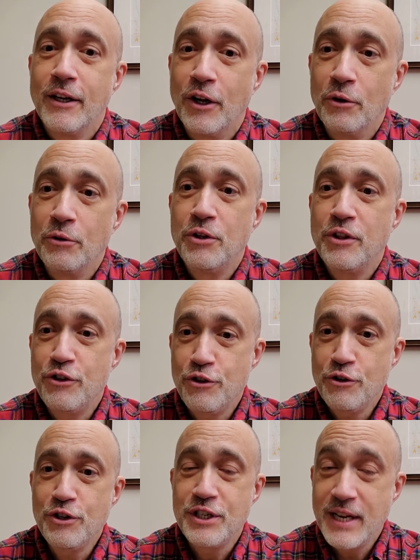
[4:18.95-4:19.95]
Go to the
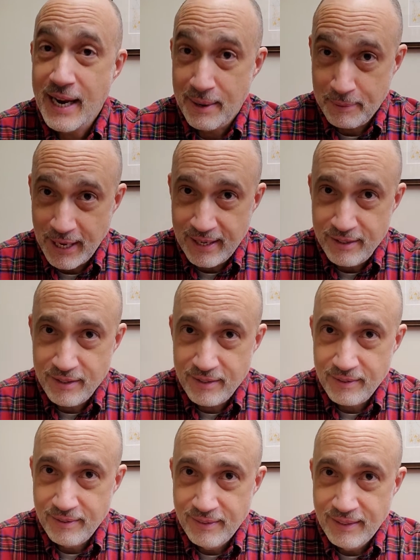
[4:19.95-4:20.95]
church
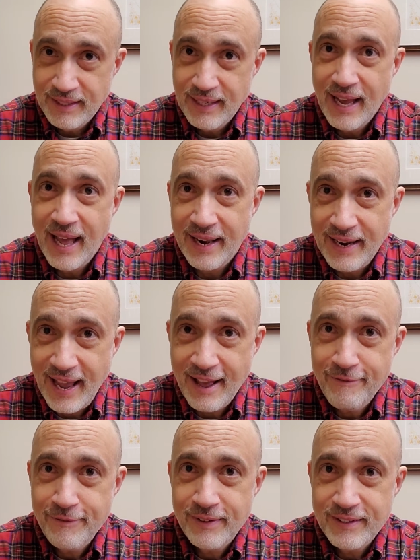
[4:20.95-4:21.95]
database at
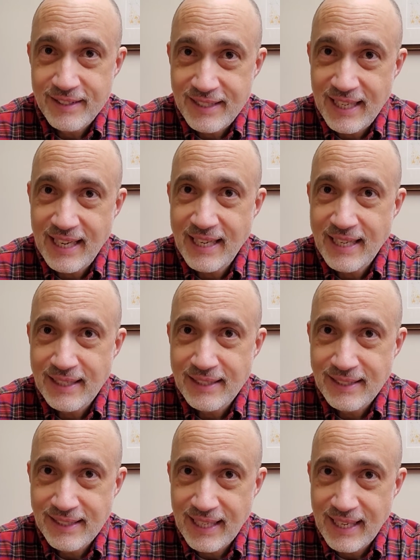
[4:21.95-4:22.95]
F C
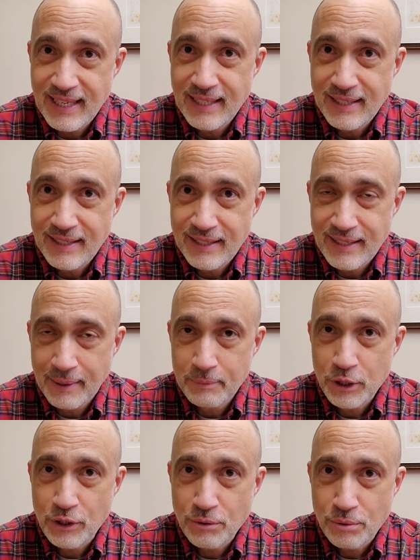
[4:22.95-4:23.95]
C
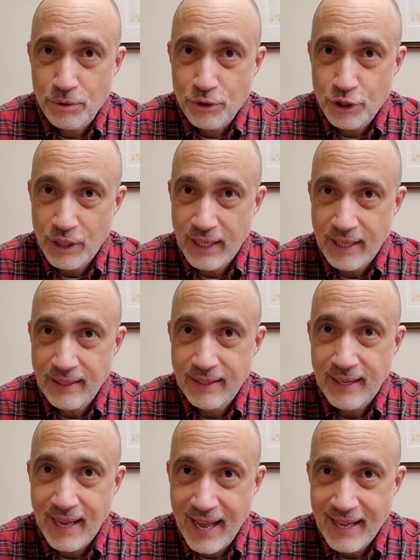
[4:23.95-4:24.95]
W G
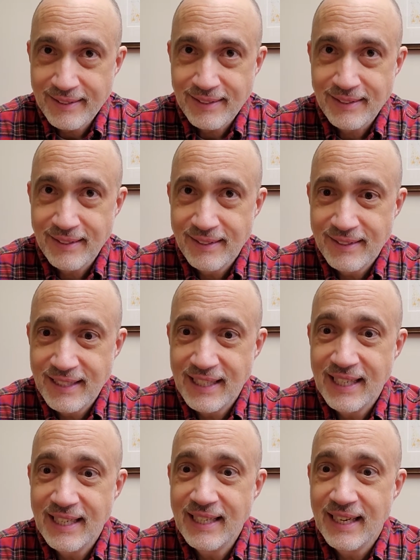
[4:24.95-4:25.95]
S
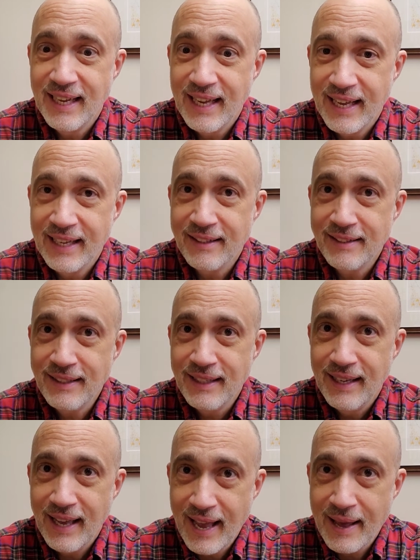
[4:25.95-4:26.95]
T L
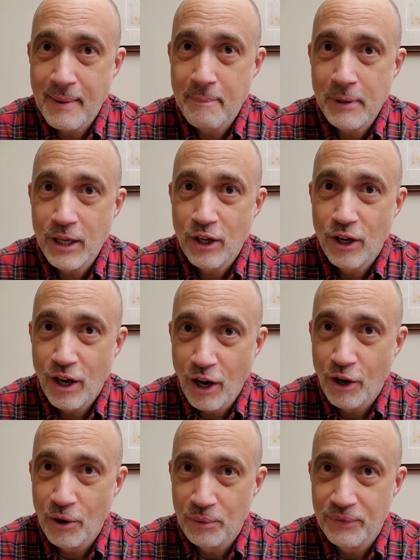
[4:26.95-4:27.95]
M.
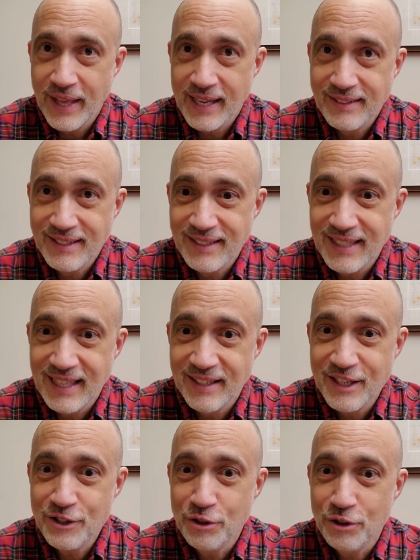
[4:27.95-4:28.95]
Oh, That's the
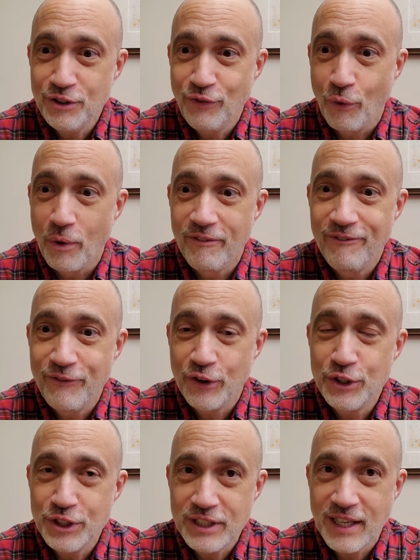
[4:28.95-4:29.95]
initials for
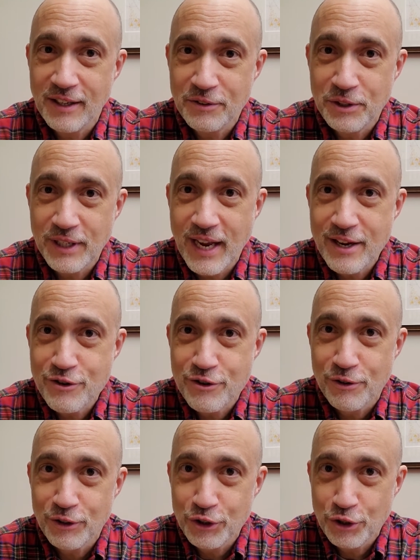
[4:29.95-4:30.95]
First
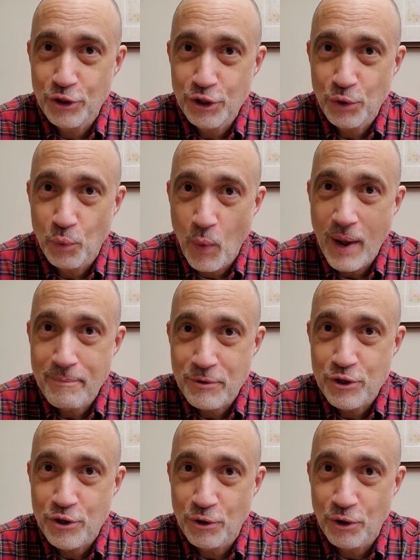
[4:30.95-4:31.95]
Congregational Church,
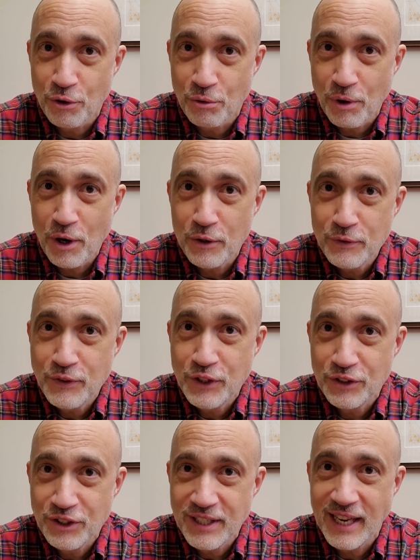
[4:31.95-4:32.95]
Webster Groves,
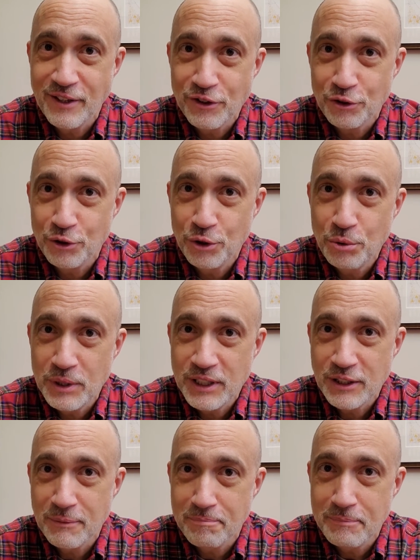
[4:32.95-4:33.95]
St.
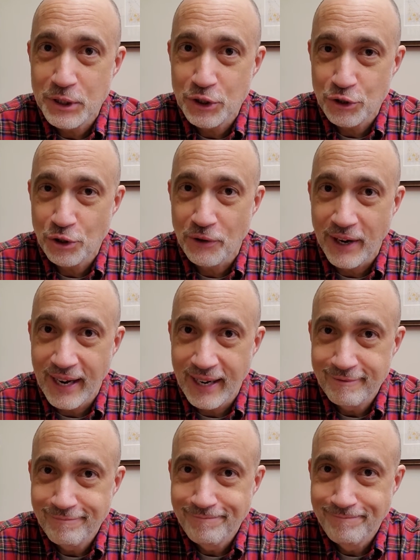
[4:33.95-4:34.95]
Louis, Missouri.
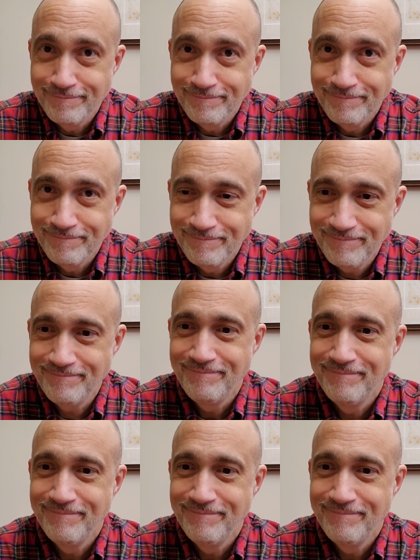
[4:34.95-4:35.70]
Hmm.